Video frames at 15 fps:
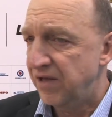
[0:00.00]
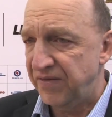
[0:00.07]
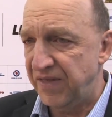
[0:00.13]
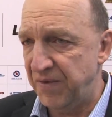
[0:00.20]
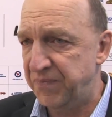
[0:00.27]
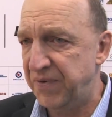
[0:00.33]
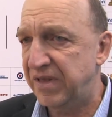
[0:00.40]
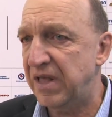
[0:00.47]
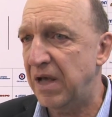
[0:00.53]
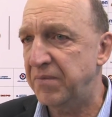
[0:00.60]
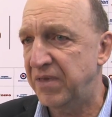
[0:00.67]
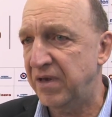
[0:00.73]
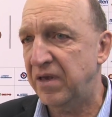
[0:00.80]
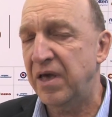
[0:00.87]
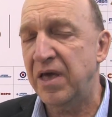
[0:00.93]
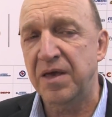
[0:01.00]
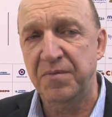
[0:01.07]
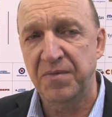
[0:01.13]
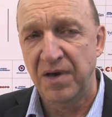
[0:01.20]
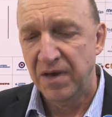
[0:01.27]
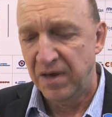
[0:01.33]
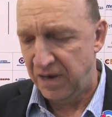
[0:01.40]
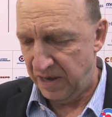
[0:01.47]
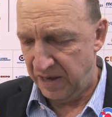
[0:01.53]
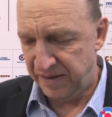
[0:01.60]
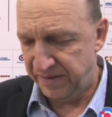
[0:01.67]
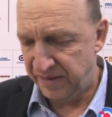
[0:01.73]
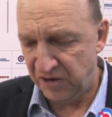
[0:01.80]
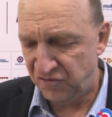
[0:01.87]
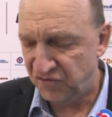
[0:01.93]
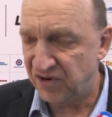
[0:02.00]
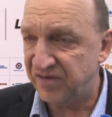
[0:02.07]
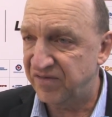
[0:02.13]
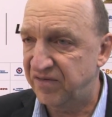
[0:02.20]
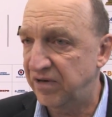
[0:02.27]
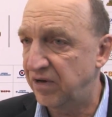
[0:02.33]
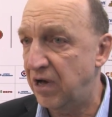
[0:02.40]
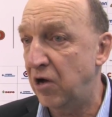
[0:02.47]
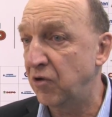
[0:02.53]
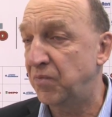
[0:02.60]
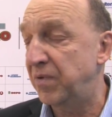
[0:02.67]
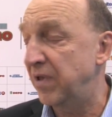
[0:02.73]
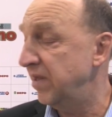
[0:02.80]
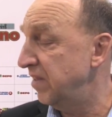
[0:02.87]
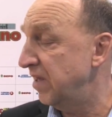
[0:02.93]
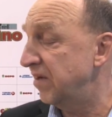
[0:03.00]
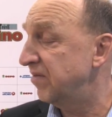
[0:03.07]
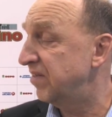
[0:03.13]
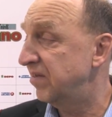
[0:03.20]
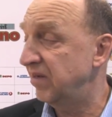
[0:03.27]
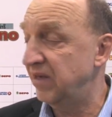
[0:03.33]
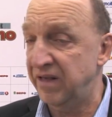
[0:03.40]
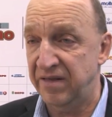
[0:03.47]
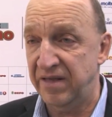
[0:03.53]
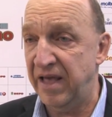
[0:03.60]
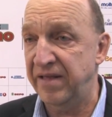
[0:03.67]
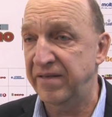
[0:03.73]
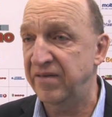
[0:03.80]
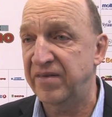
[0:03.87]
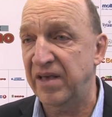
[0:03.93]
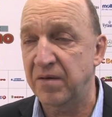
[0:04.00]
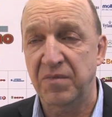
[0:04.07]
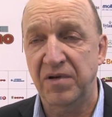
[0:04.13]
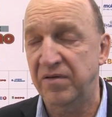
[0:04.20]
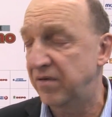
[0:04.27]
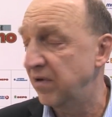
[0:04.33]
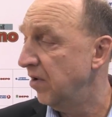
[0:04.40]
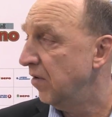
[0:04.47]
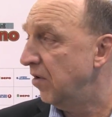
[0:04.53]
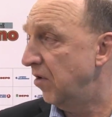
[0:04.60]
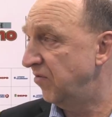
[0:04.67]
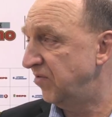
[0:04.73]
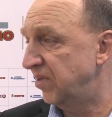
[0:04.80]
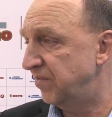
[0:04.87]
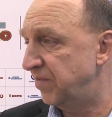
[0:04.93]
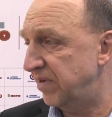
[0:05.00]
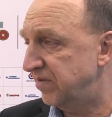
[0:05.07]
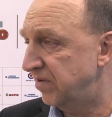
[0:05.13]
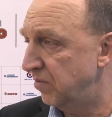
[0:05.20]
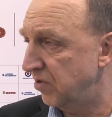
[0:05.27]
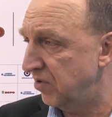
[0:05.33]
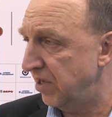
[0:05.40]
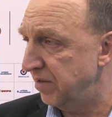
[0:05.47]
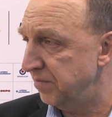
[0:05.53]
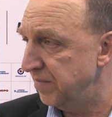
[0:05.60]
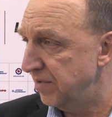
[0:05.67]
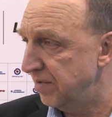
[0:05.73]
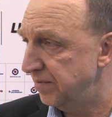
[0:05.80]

They picked up the game and they just outplayed us in any segment of this basketball game.